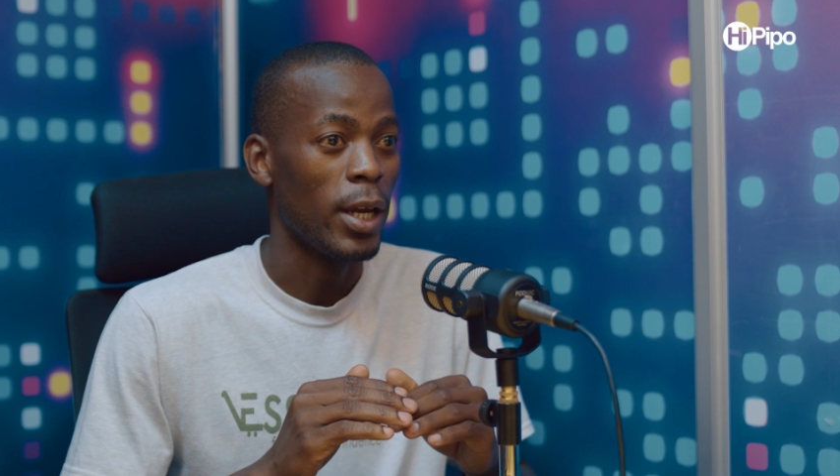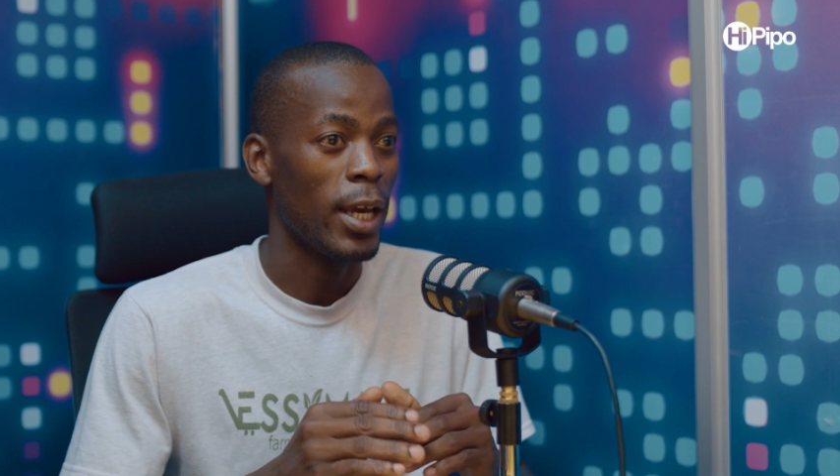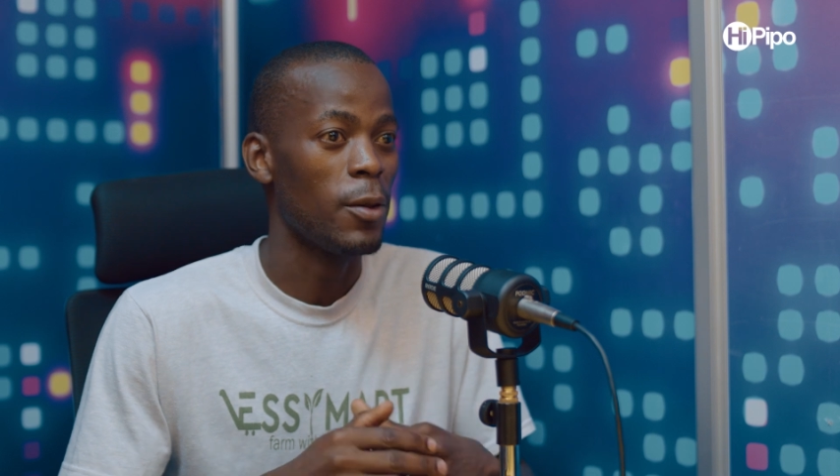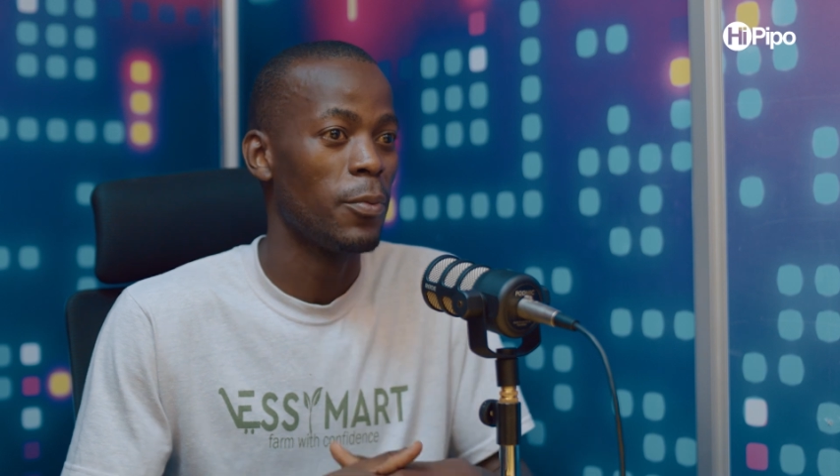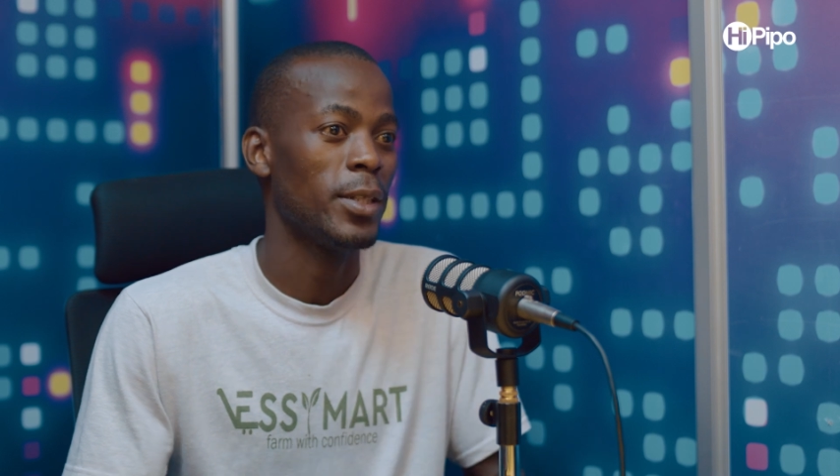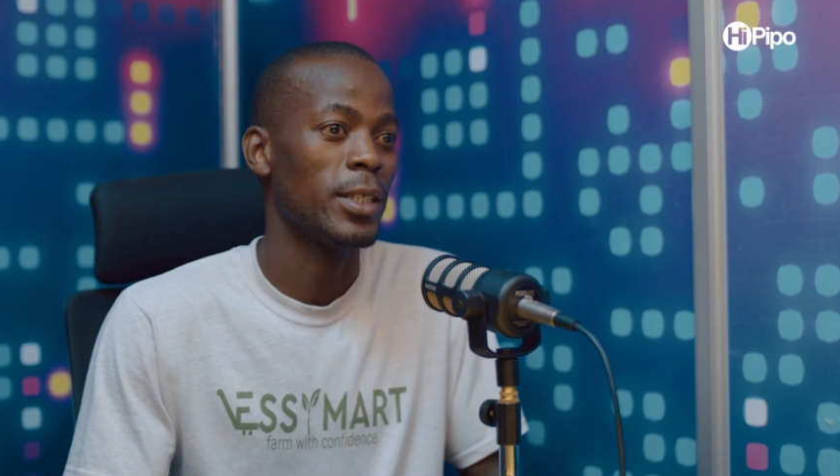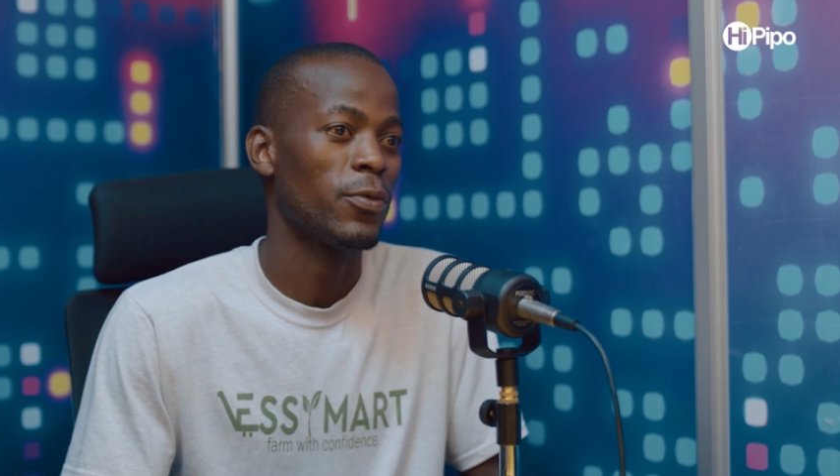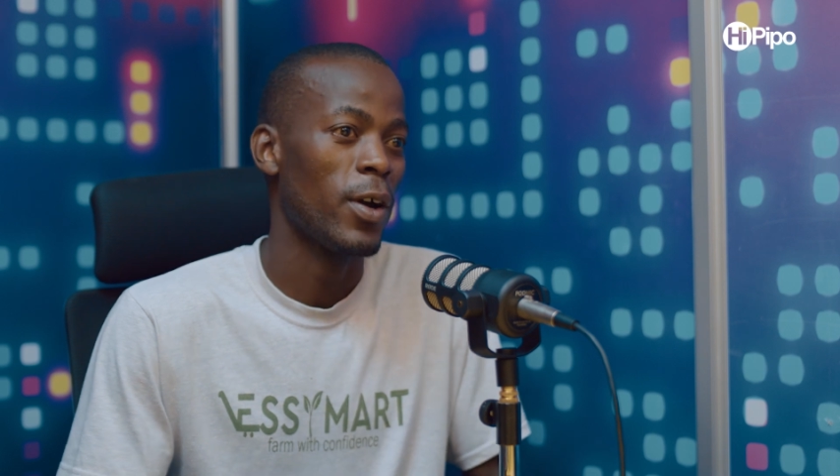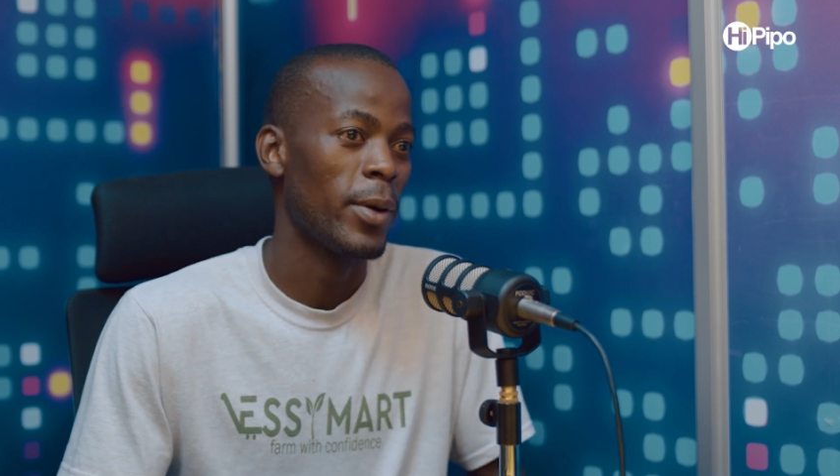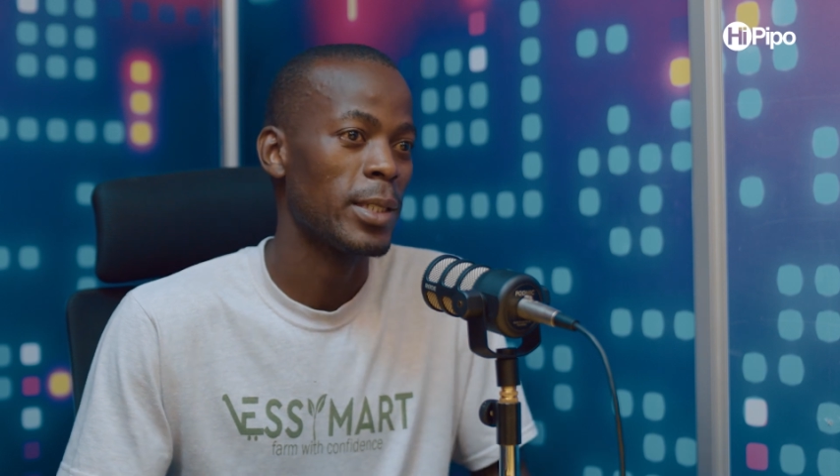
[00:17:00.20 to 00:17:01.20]
help these
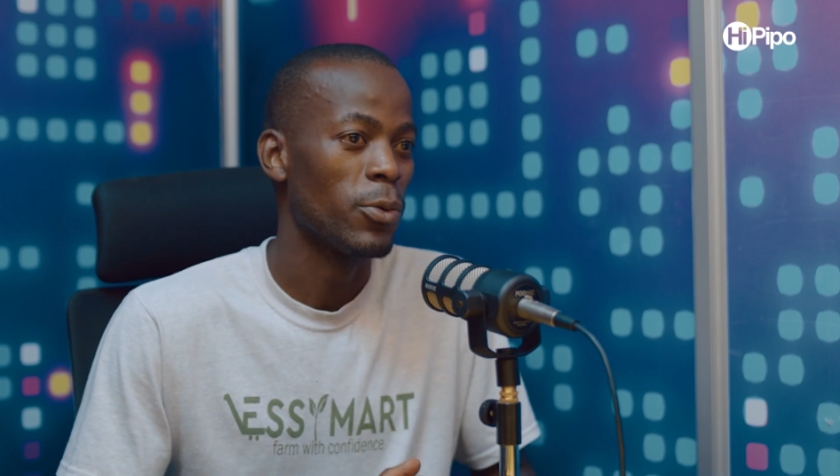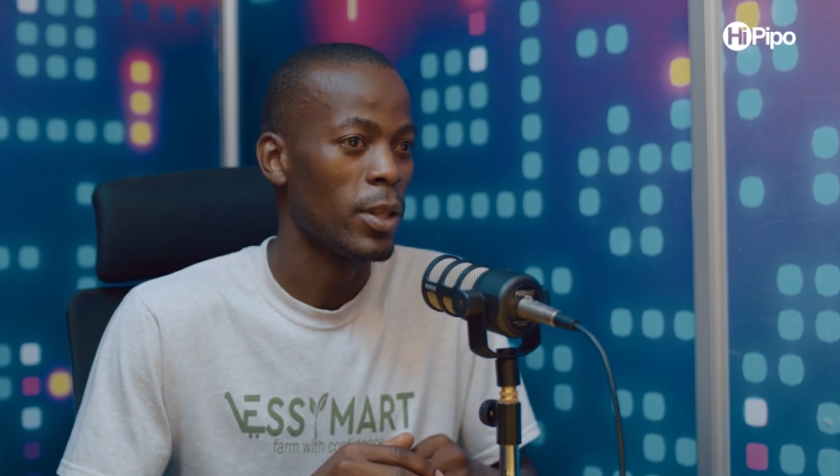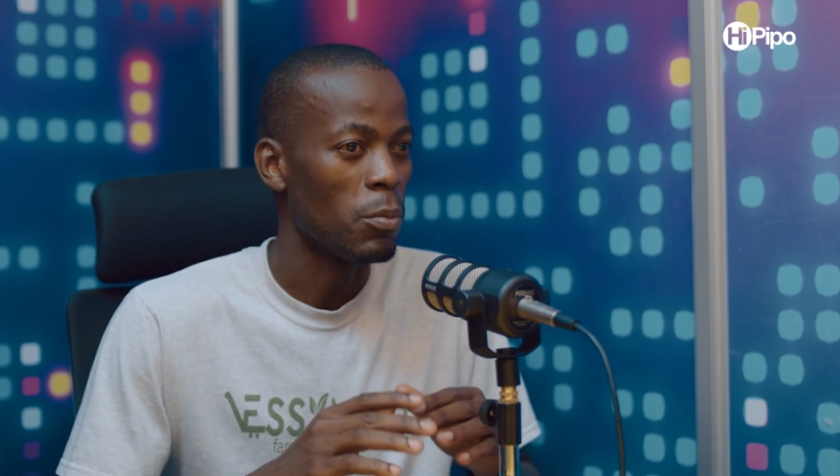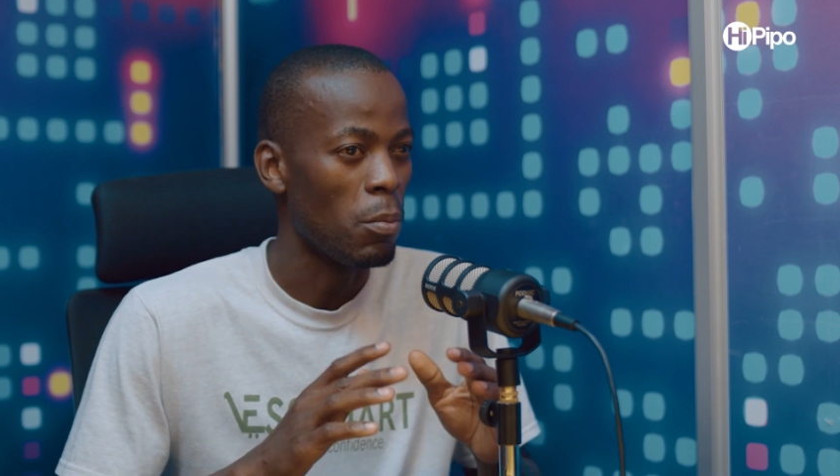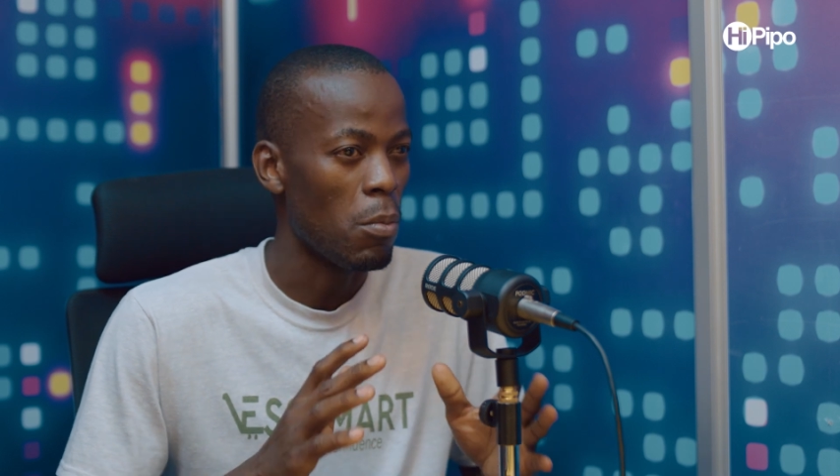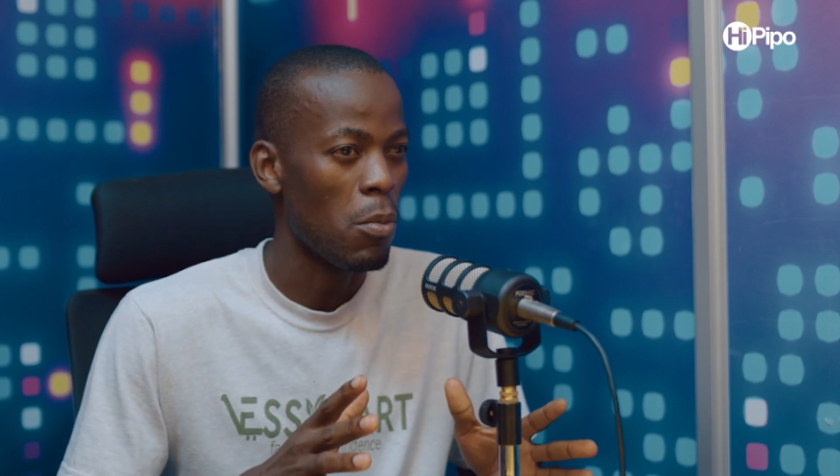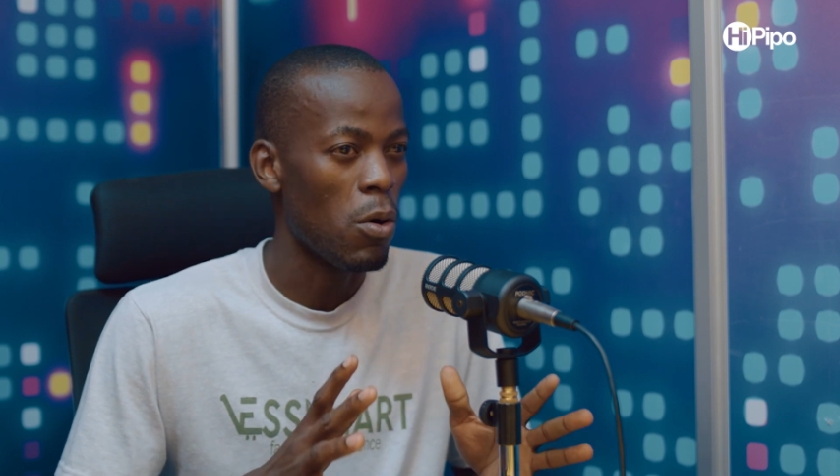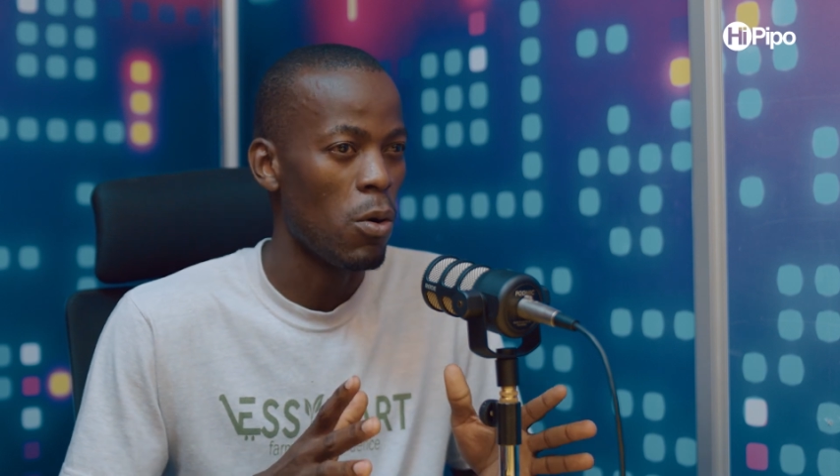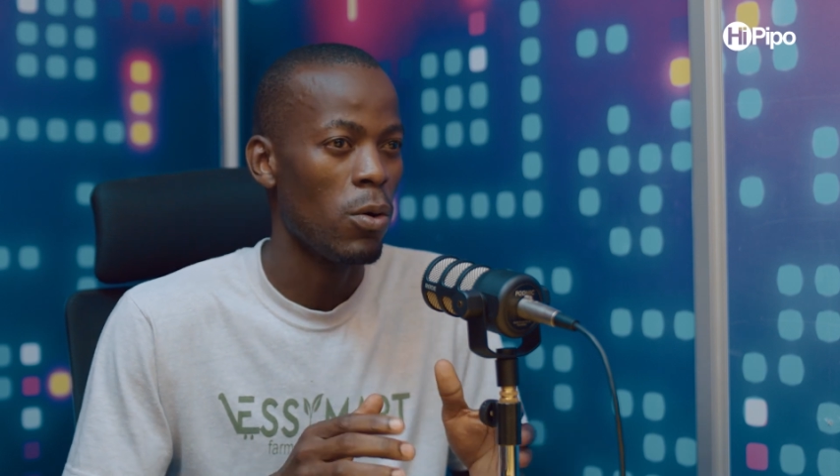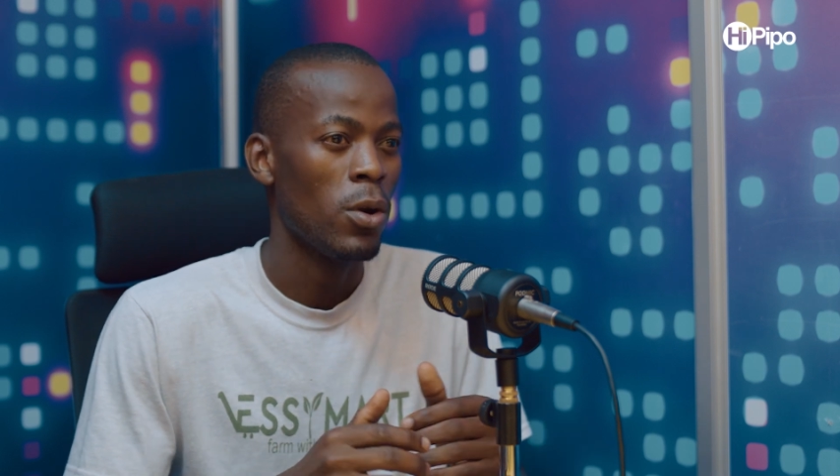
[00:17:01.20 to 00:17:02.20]
farmers with
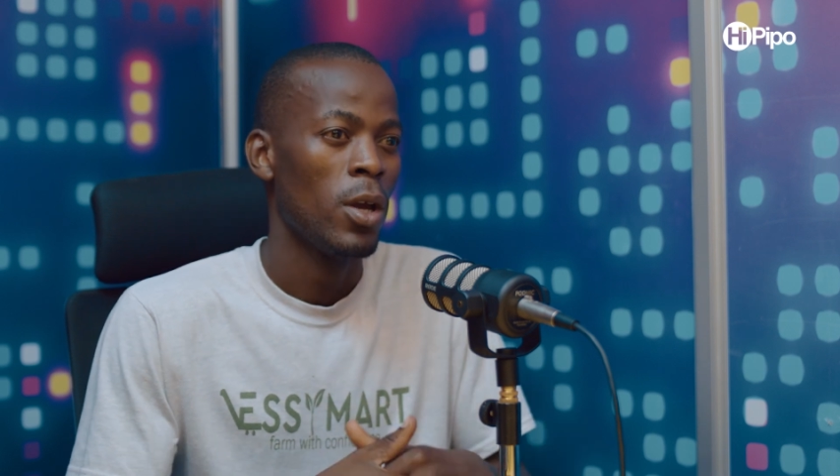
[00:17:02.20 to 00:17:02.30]
more